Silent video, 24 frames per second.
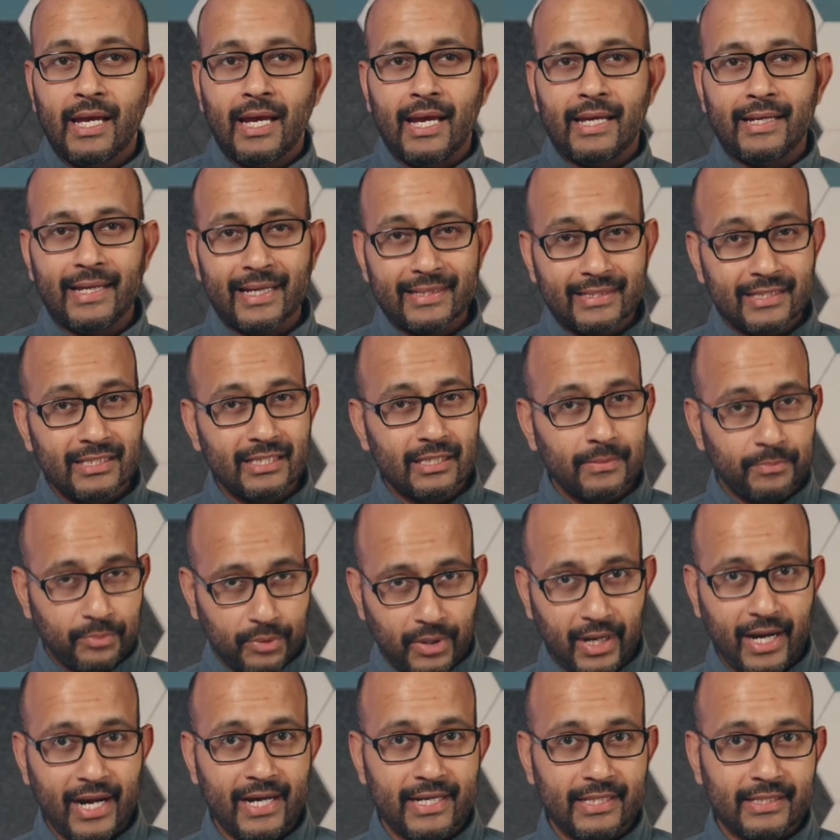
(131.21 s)
And that's a
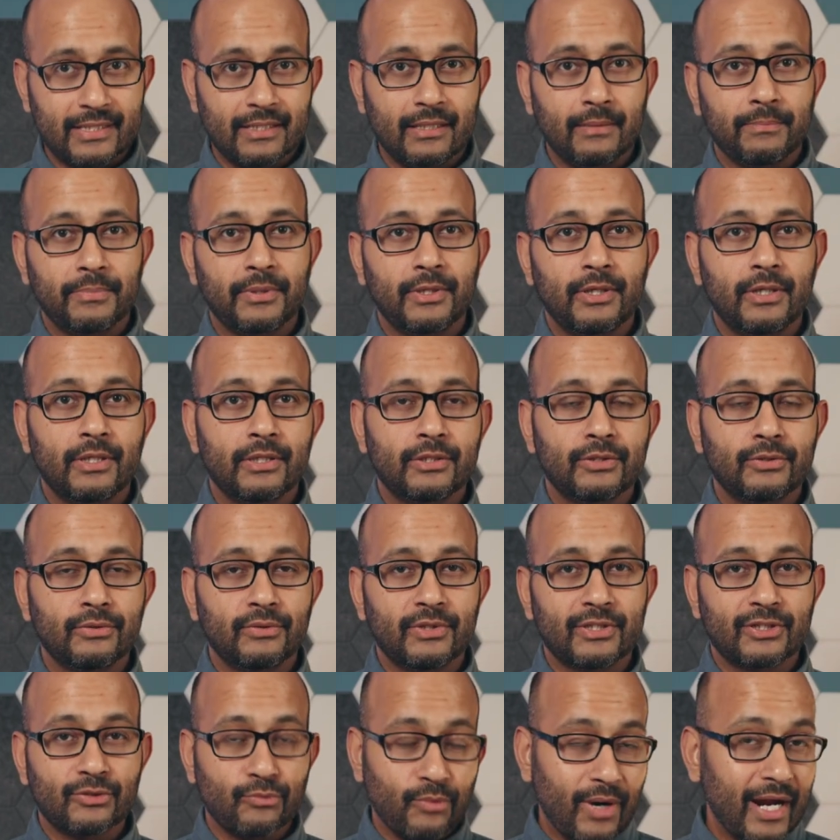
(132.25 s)
surprise compared to
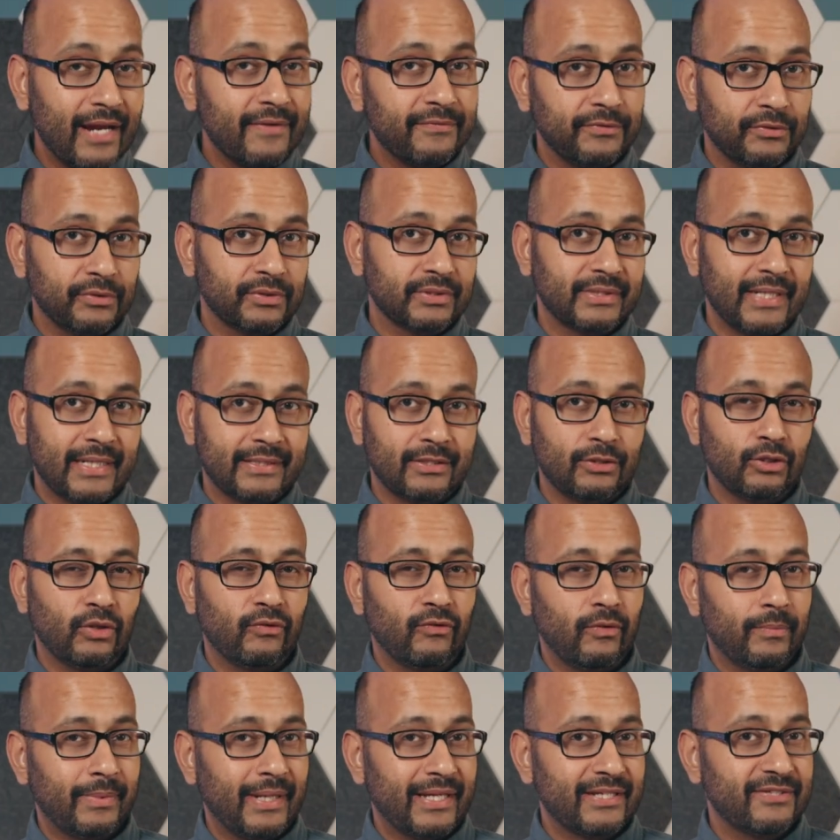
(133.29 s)
its rivals like
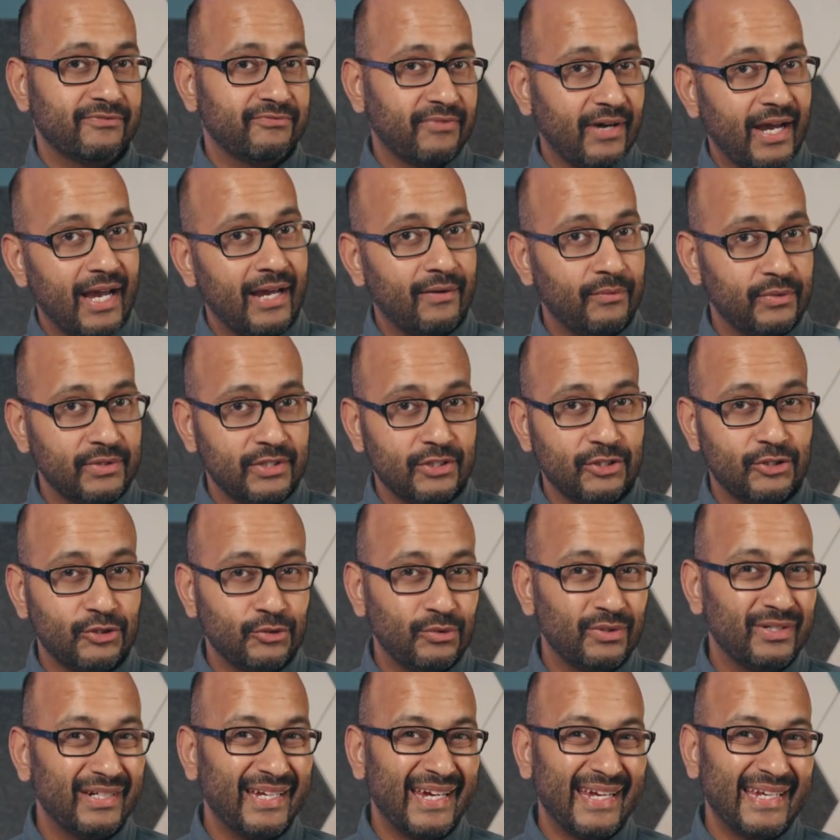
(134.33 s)
the Blast 5, which is
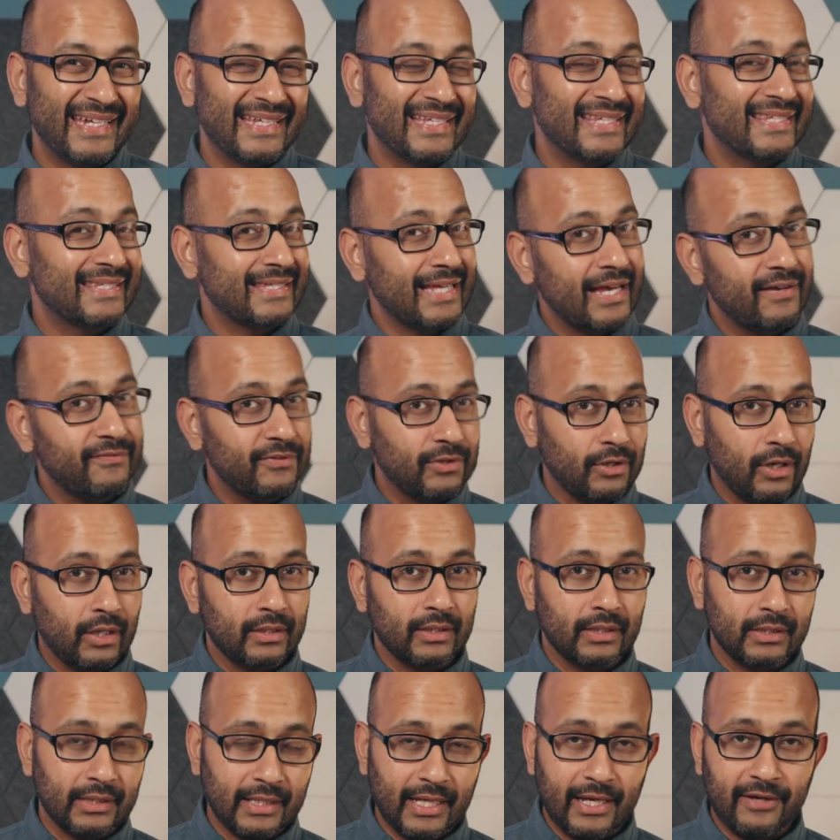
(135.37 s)
287
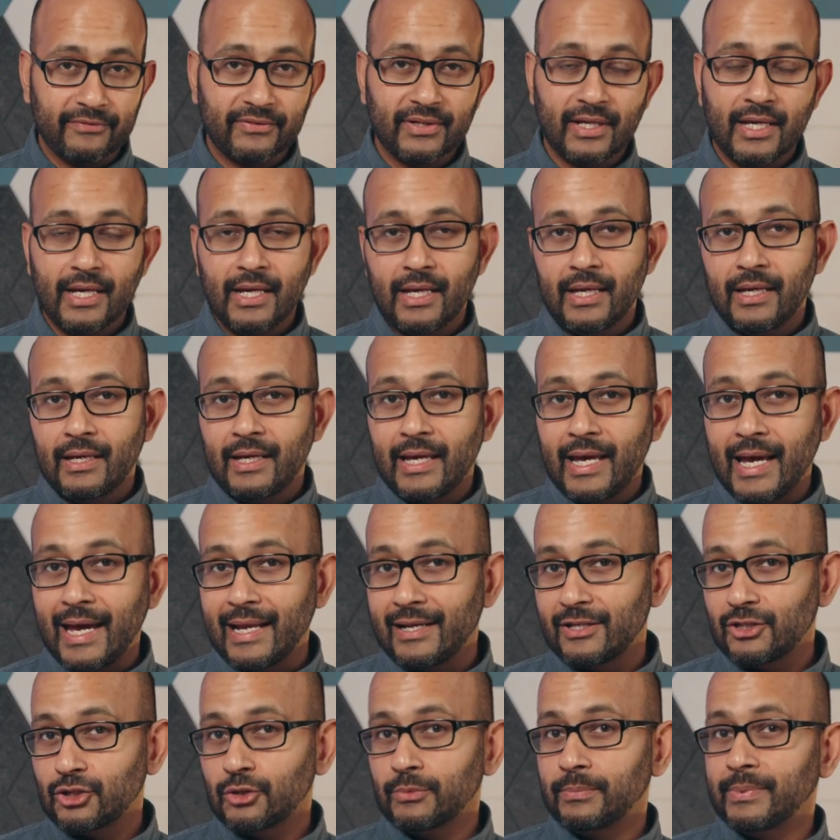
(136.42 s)
on the left,
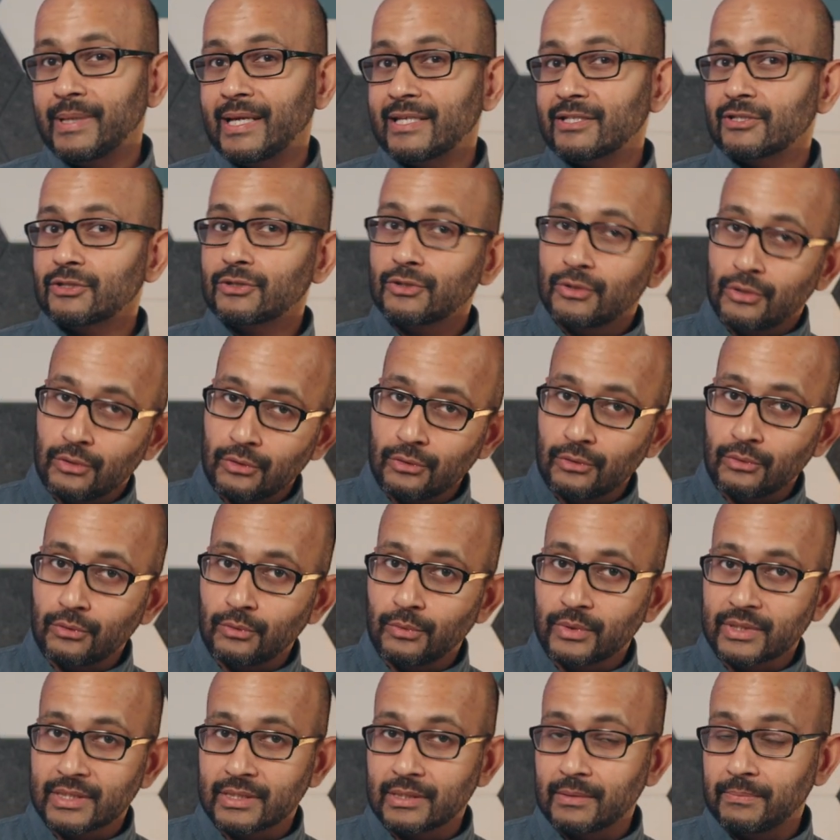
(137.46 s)
and a Superblast 2,
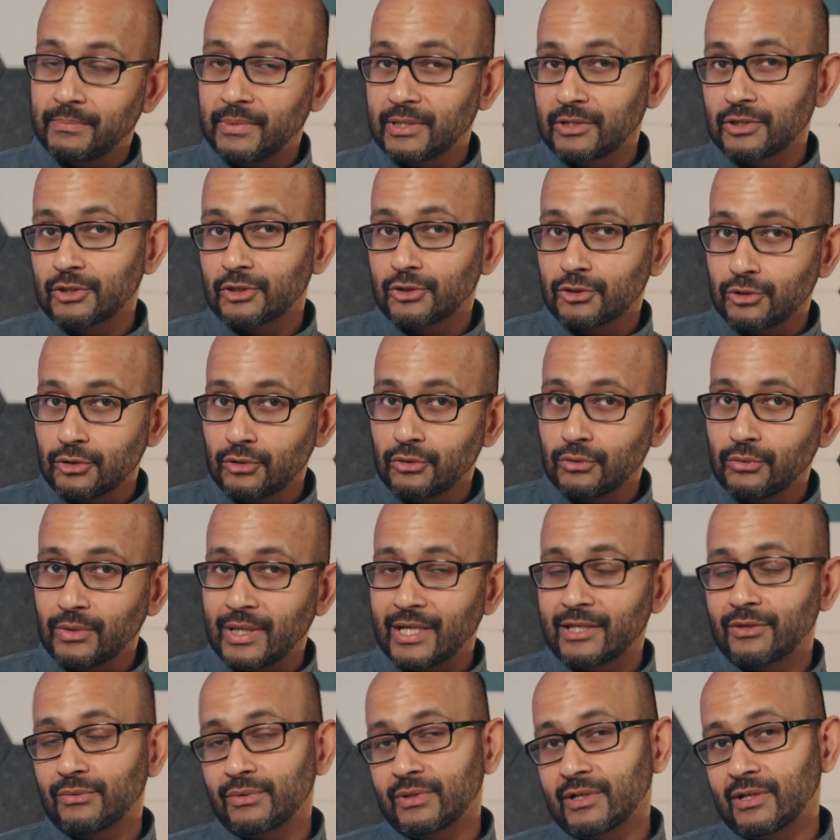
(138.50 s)
which is a bigger shoe
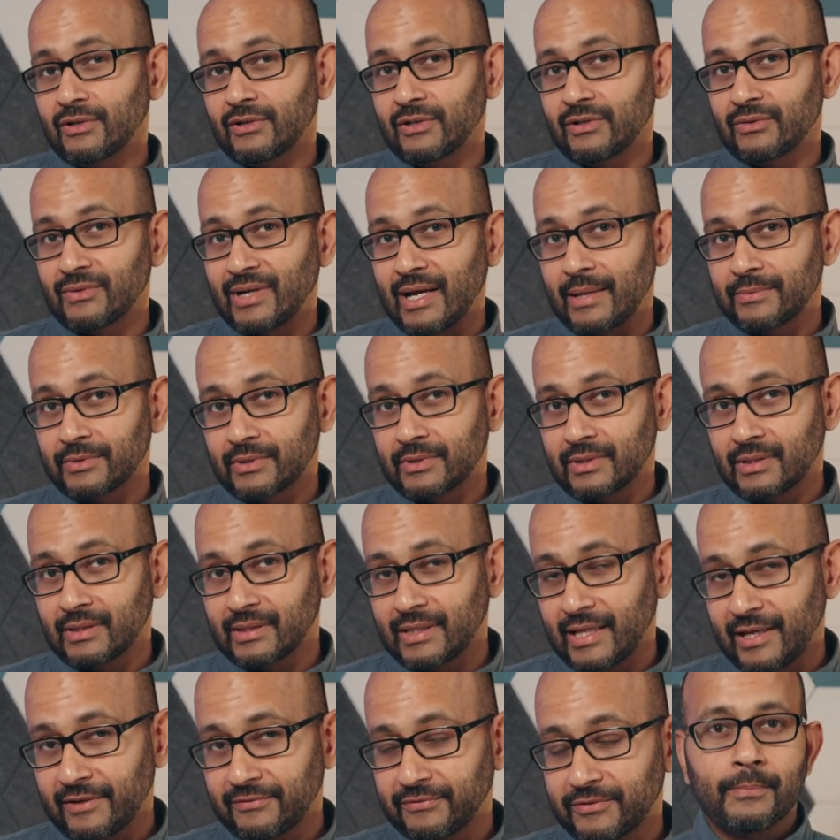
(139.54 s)
at 300 grams on the
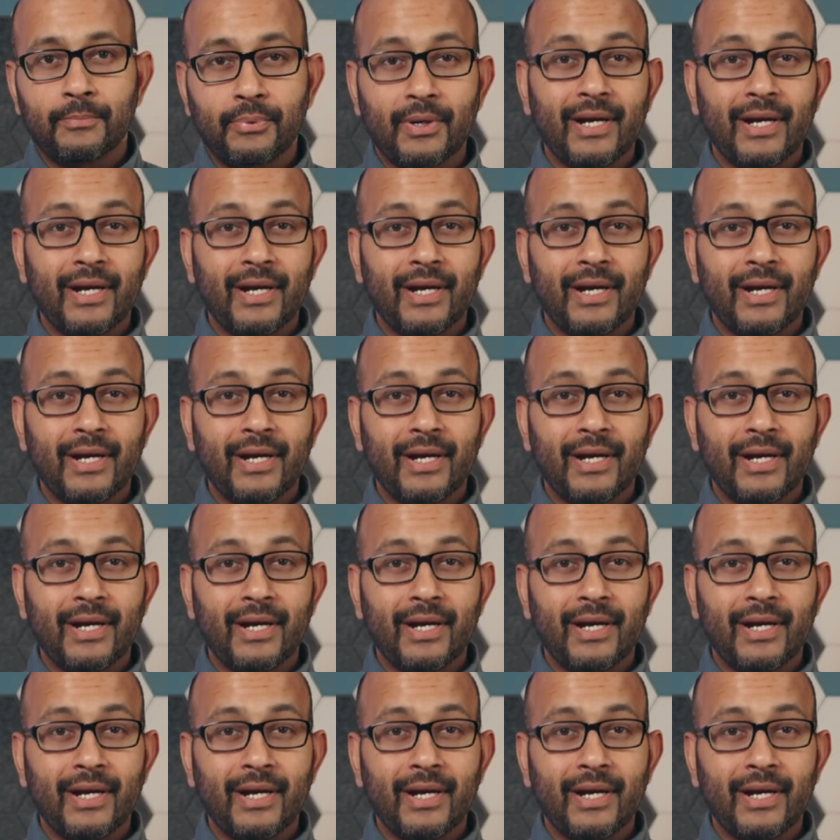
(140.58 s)
left.